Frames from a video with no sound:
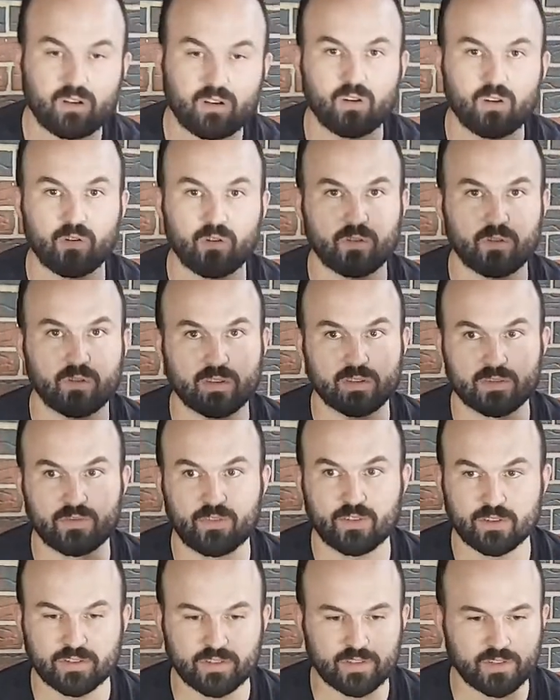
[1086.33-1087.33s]
on this
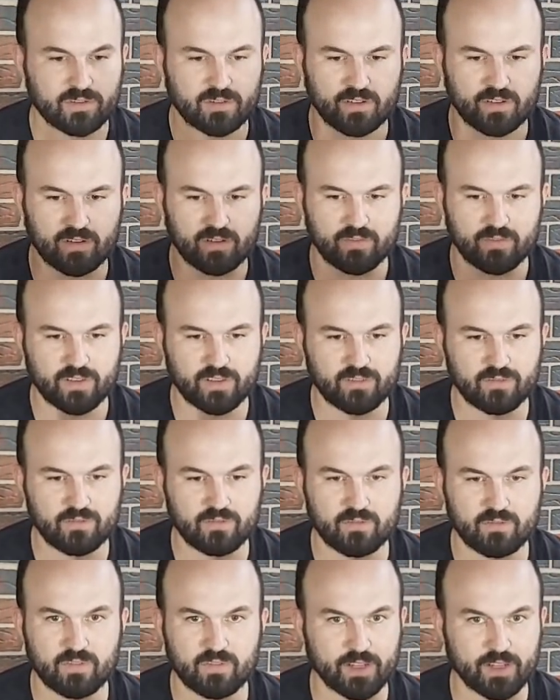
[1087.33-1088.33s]
first gen CRV
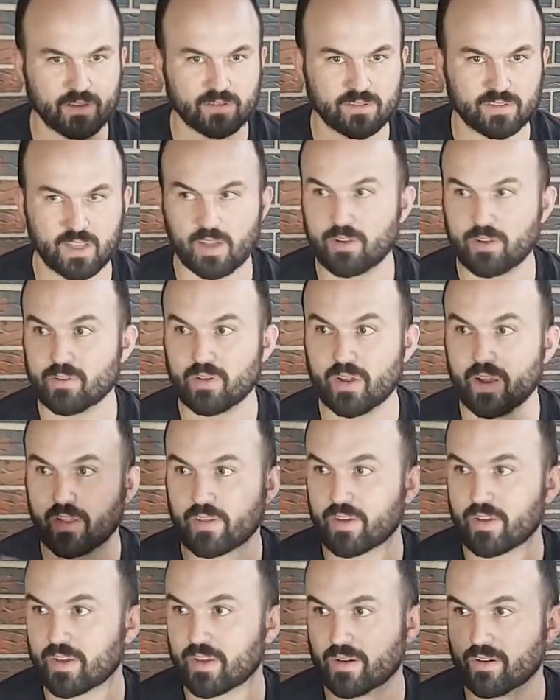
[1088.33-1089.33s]
videos than I do
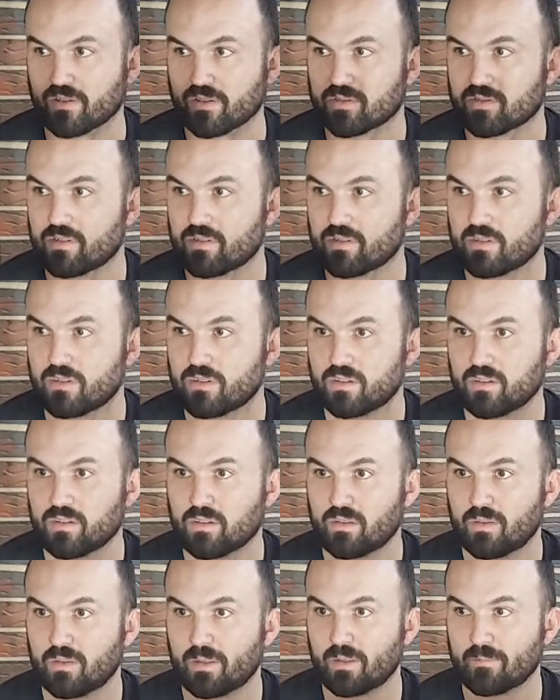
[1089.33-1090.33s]
anything else.
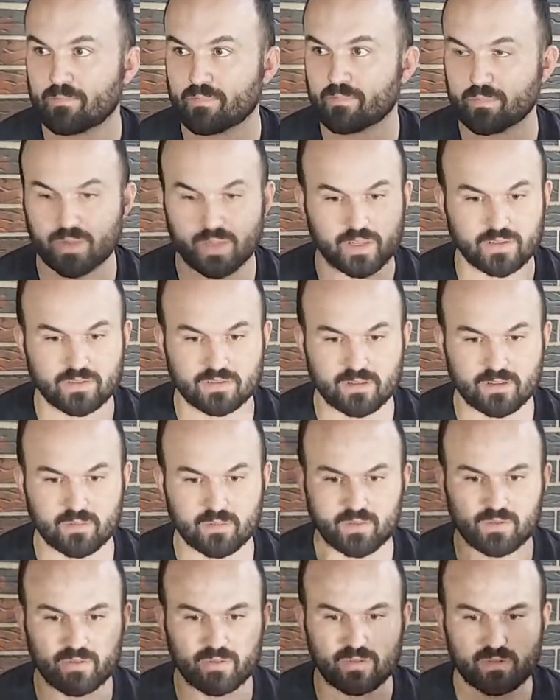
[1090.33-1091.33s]
Plain and
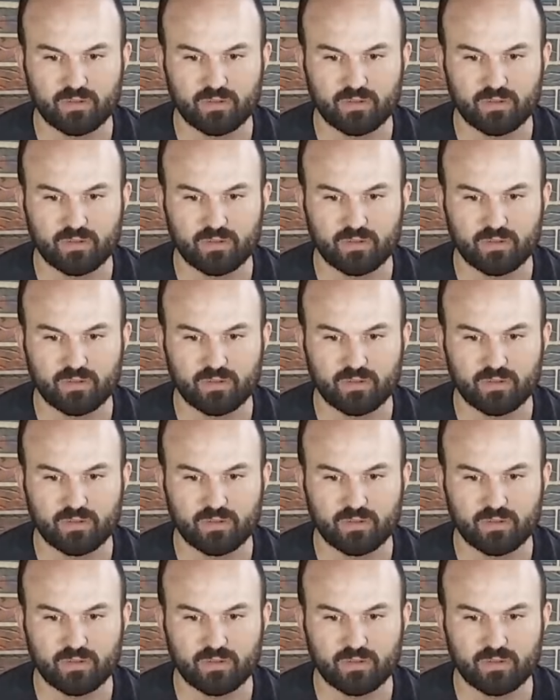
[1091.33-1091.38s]
simple.